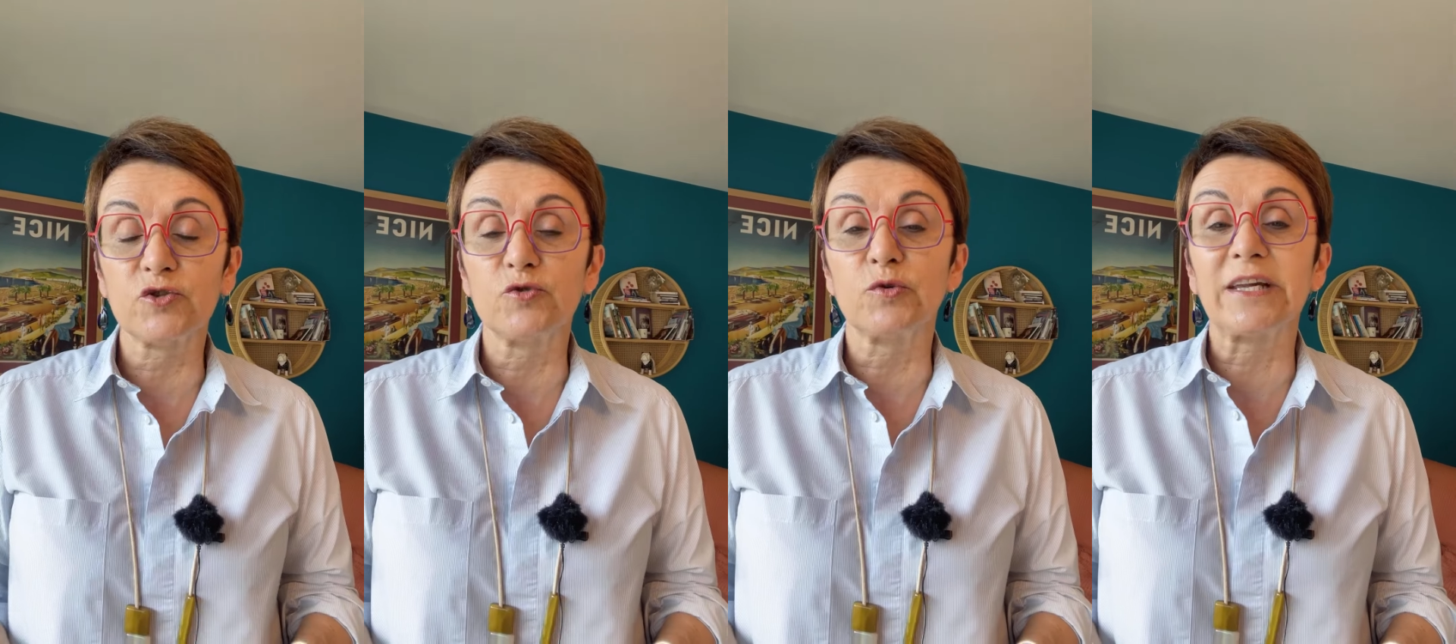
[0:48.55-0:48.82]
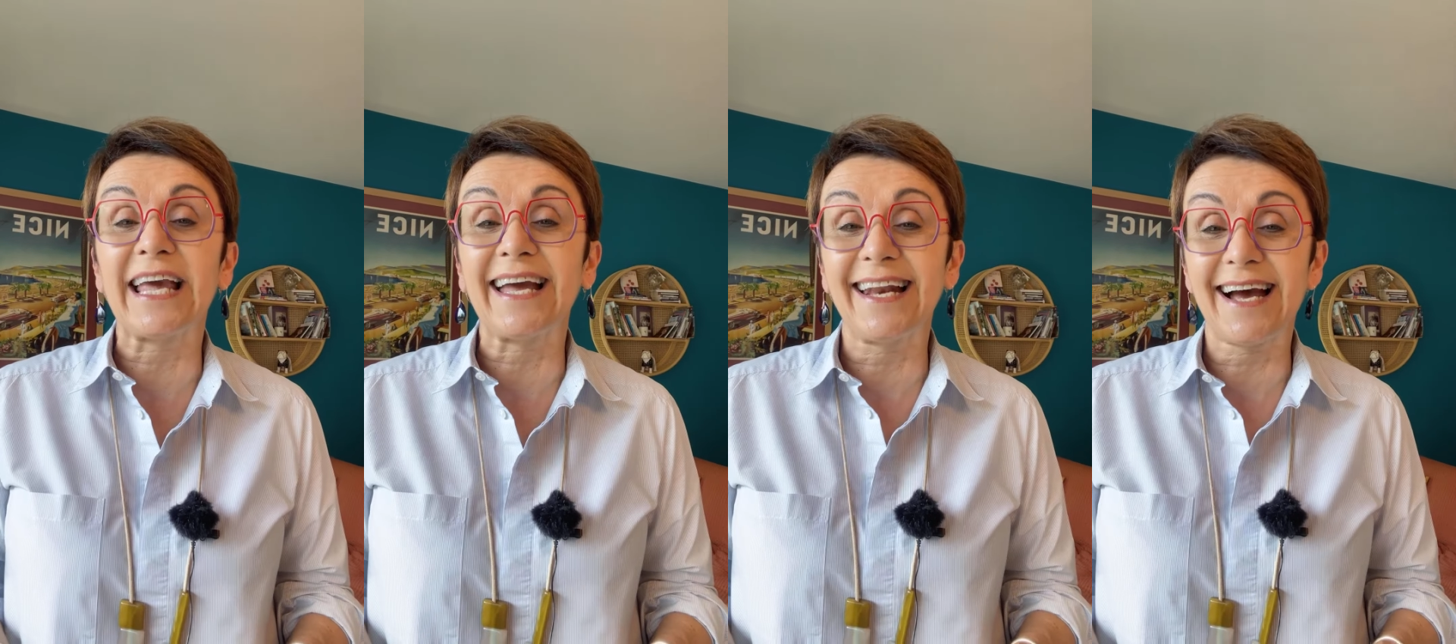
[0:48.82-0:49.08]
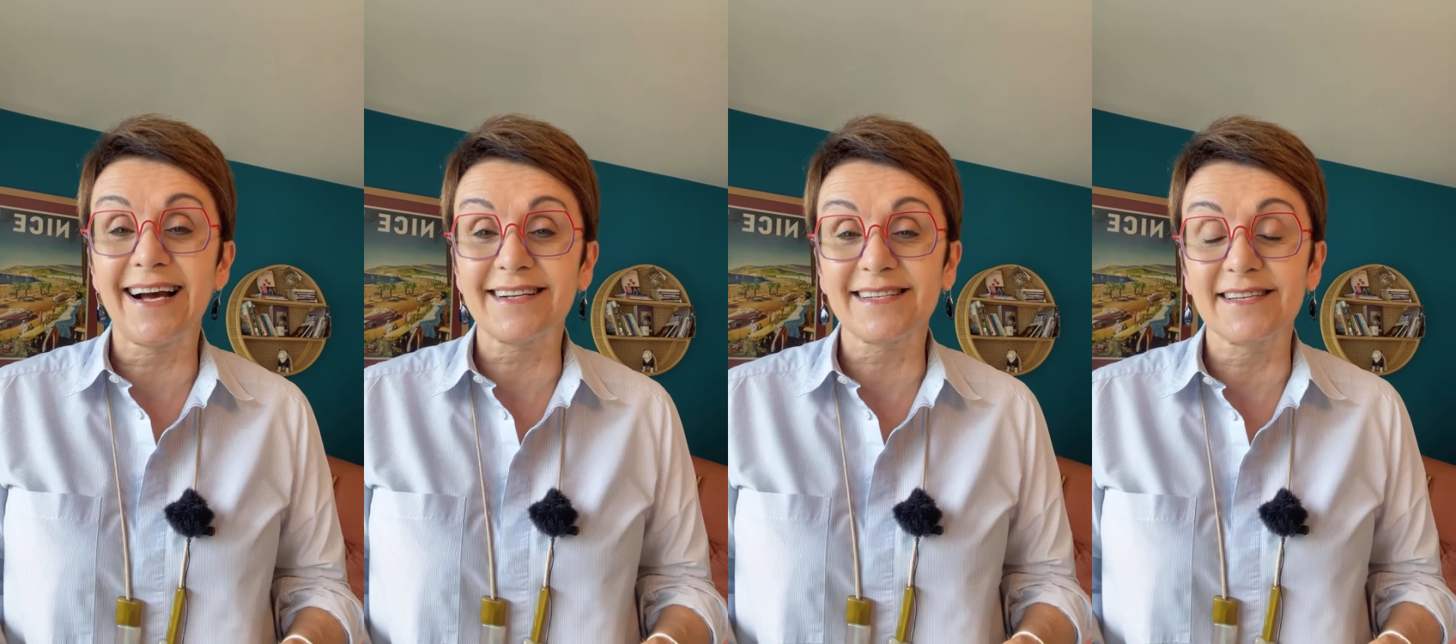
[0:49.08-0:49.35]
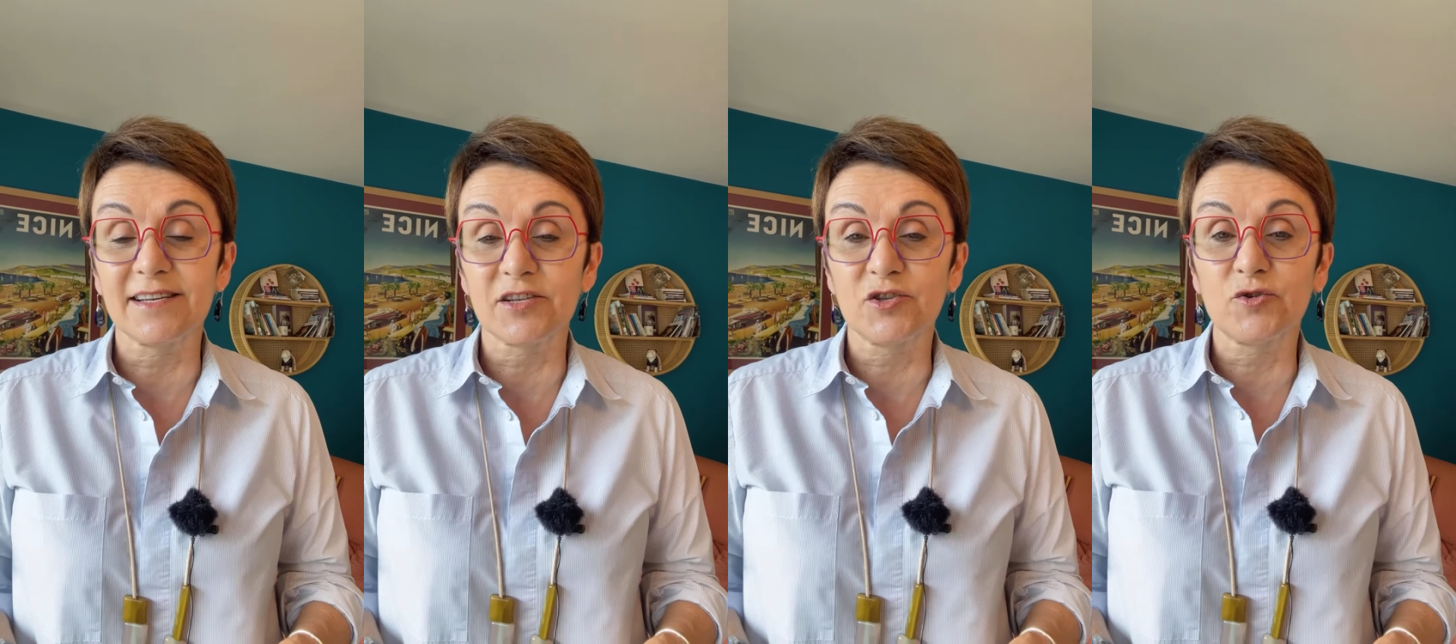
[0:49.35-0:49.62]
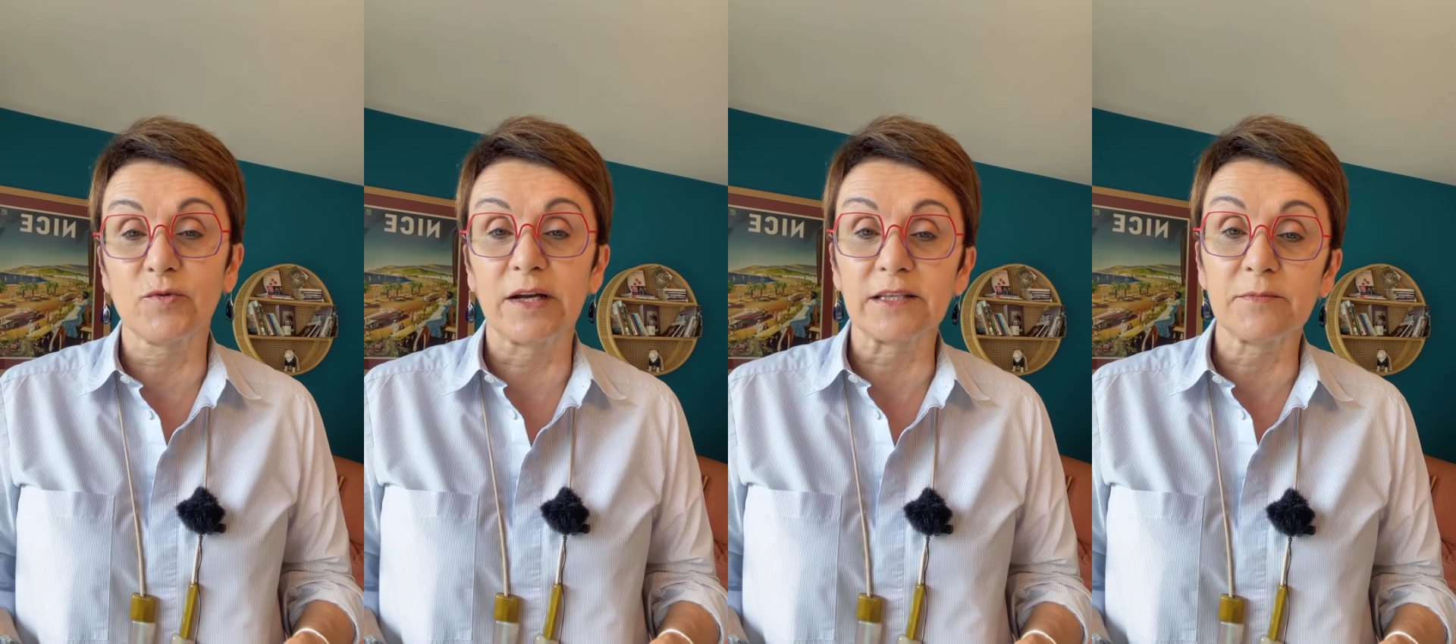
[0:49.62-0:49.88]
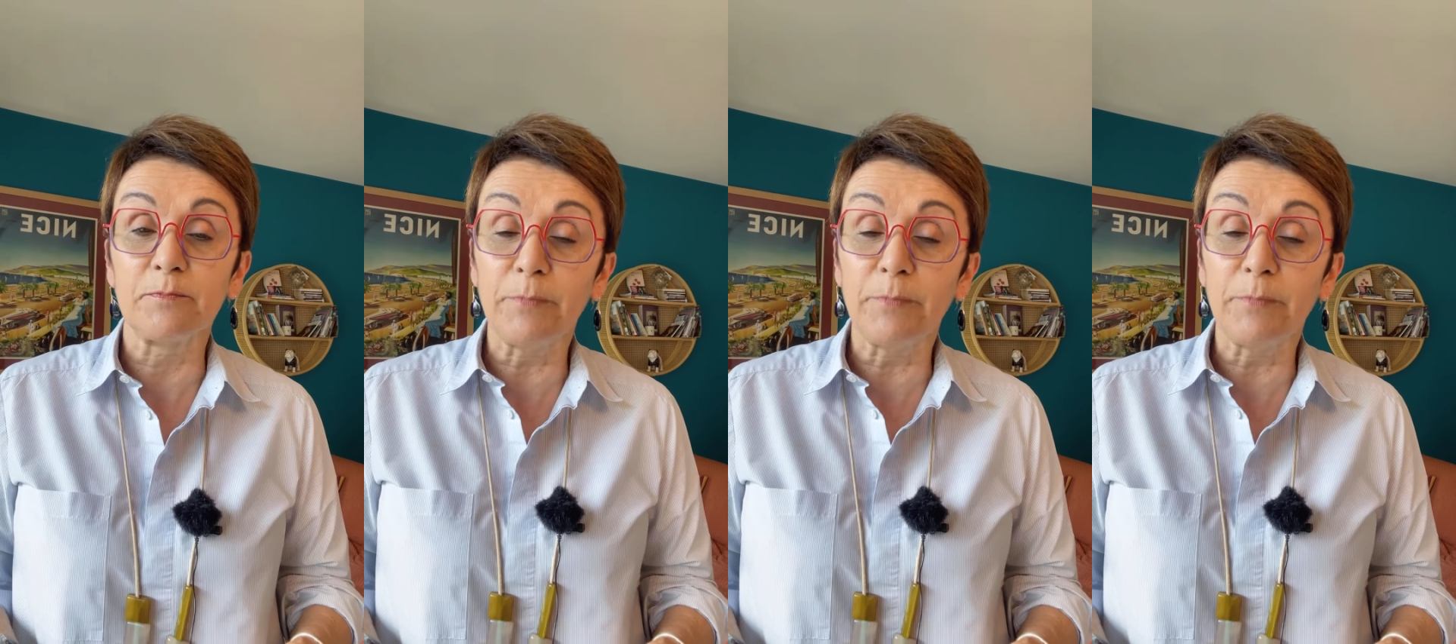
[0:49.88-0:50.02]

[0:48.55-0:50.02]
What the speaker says: to get access to it.